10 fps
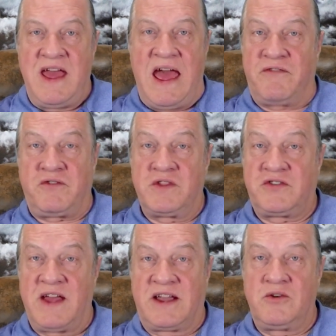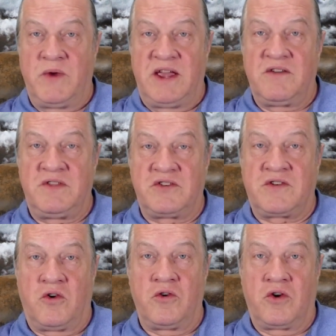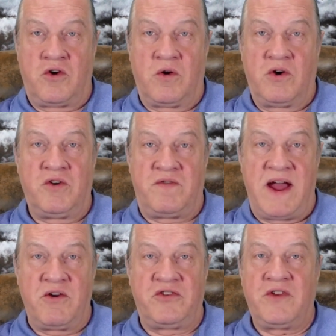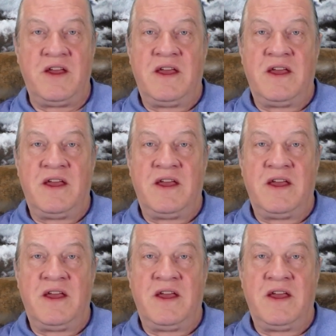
after the second week of this coronavirus,